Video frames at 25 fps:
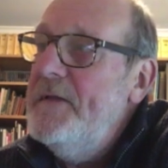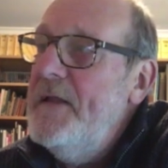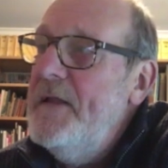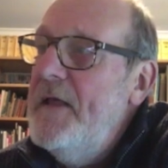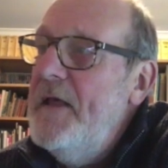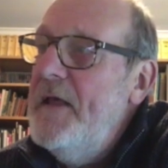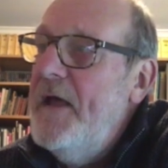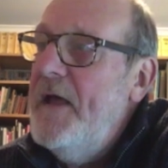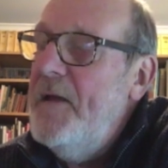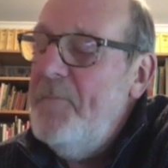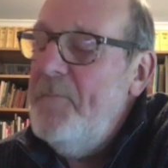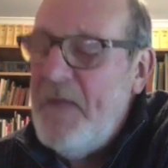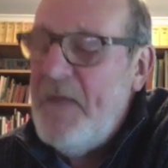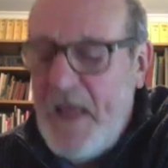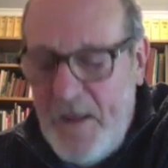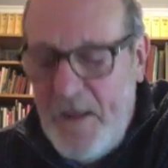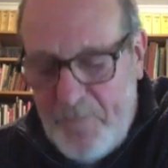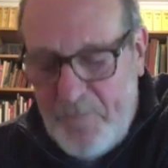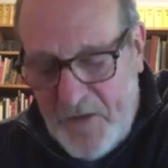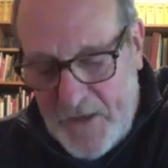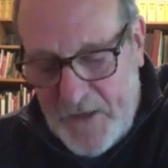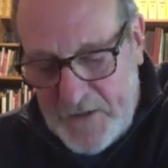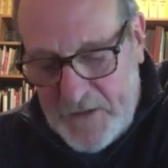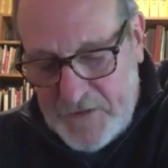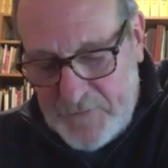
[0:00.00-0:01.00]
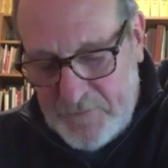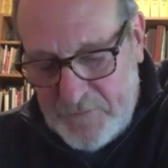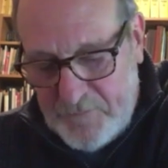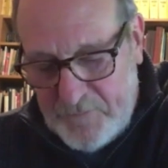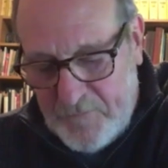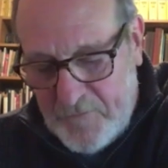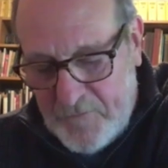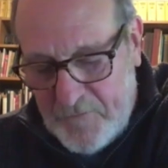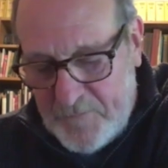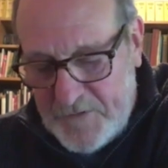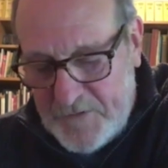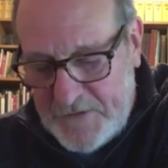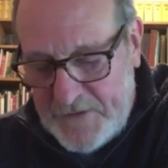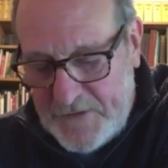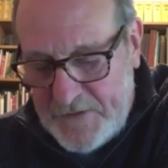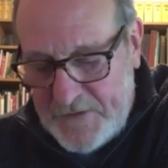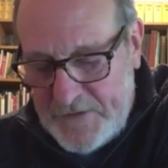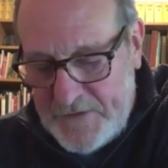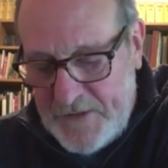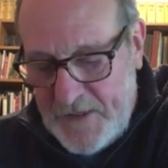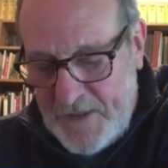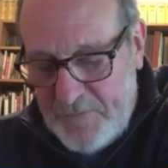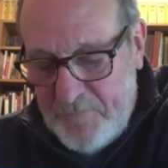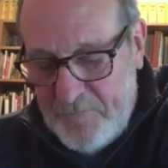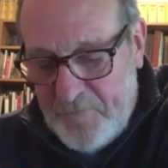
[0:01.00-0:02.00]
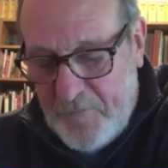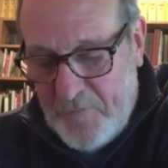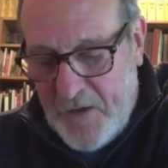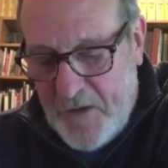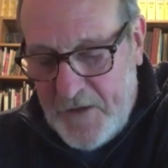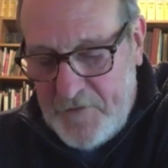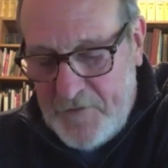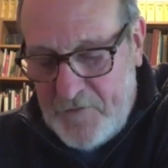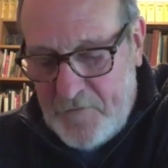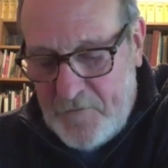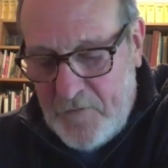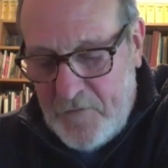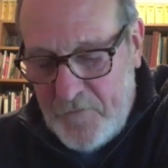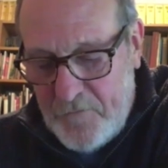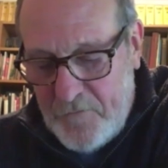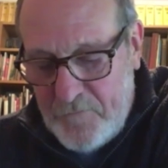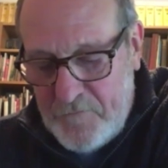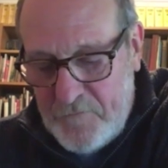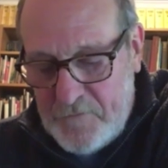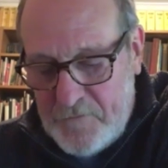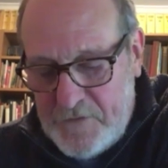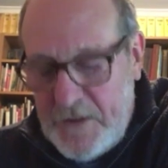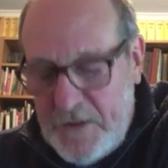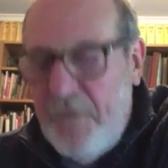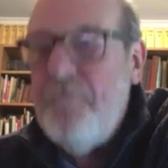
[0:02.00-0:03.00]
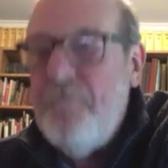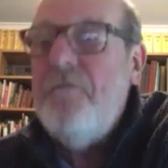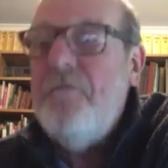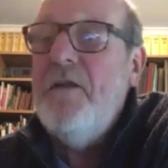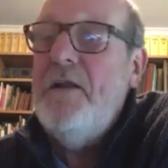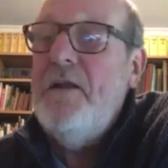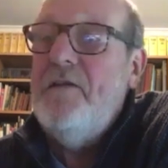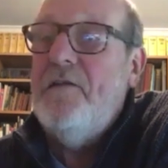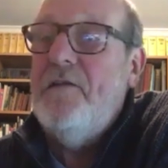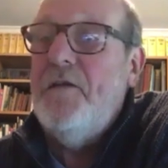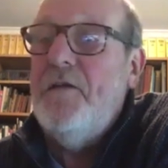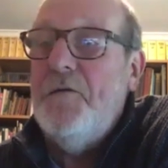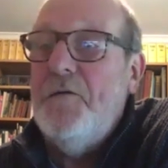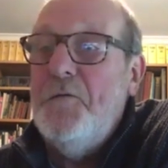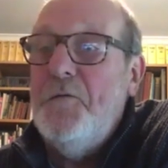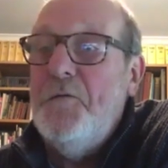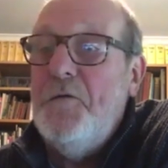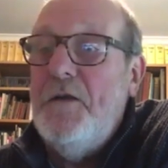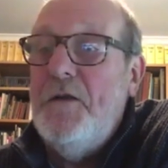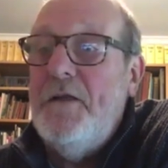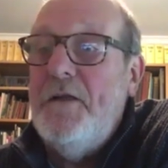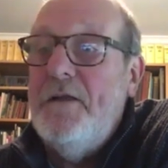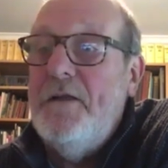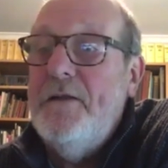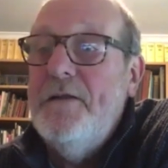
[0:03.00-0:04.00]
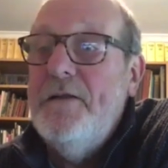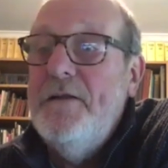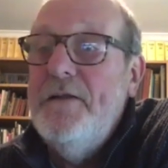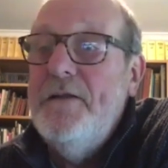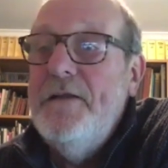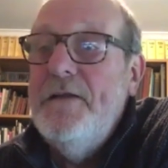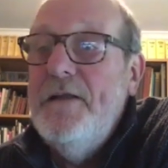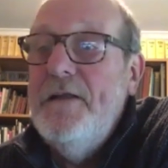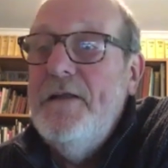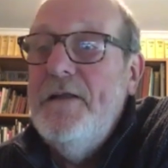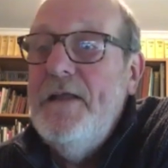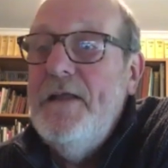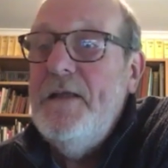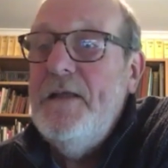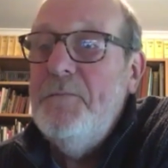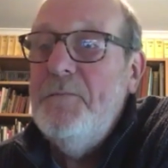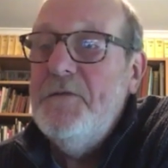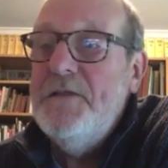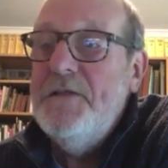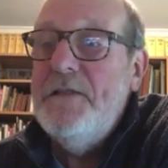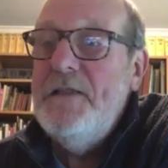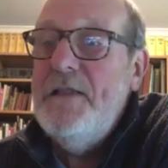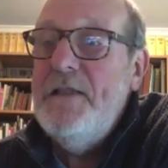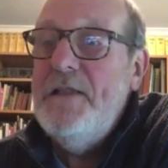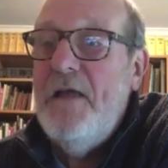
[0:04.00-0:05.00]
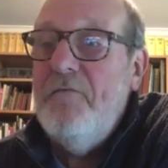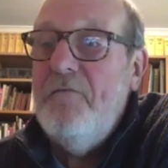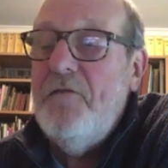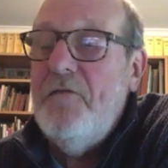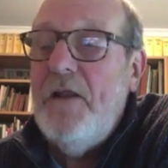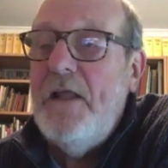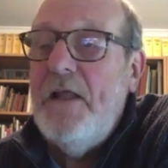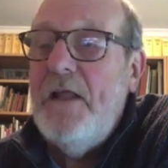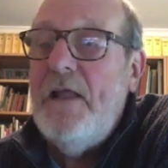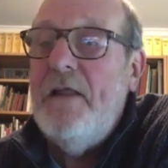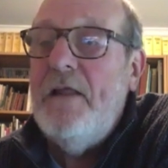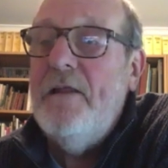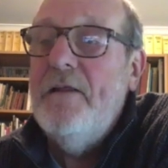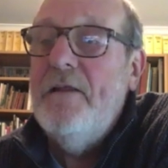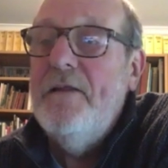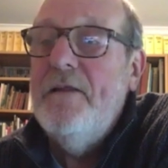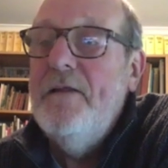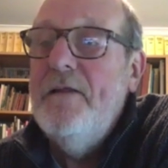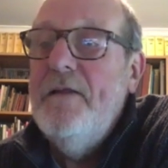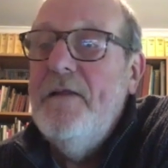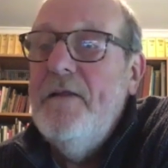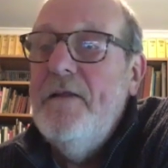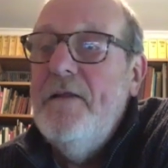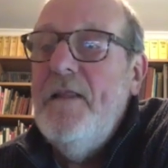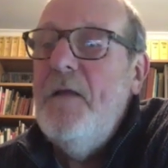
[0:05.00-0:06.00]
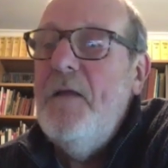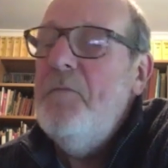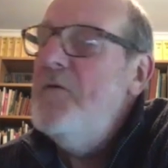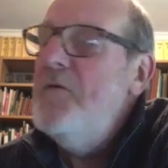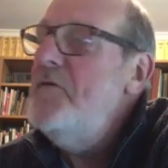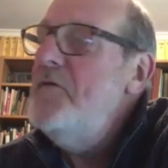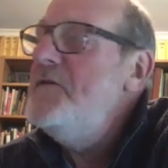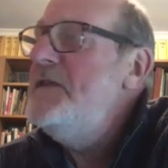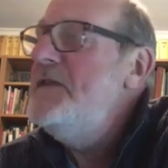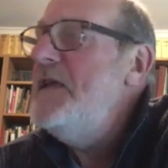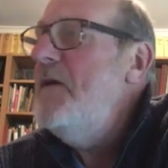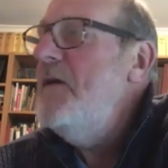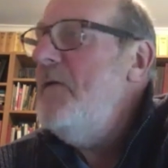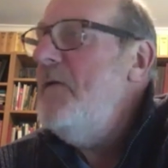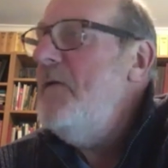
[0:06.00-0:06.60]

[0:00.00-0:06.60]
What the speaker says: Hepesh, what was his name? Jeffrey Toon. He was lovely. They were all so